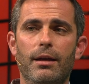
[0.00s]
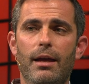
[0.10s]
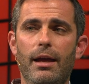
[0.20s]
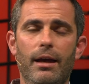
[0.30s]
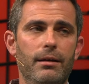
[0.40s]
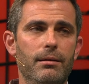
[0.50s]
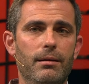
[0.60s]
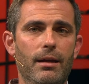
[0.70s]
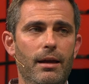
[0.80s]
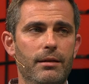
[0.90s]

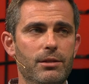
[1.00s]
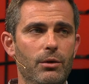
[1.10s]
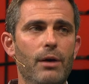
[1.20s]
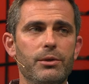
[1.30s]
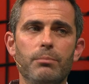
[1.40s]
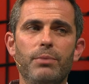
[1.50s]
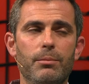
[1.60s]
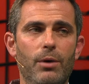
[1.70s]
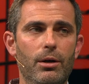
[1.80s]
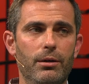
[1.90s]
And so that was a
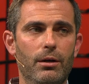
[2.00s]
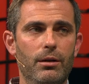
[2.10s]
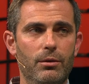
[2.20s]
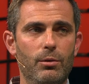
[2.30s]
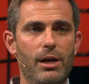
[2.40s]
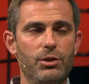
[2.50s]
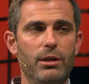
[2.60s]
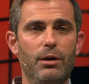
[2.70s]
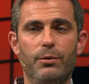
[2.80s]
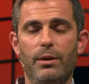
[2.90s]
big part of the
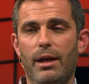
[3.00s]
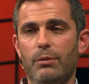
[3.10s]
rationale for that.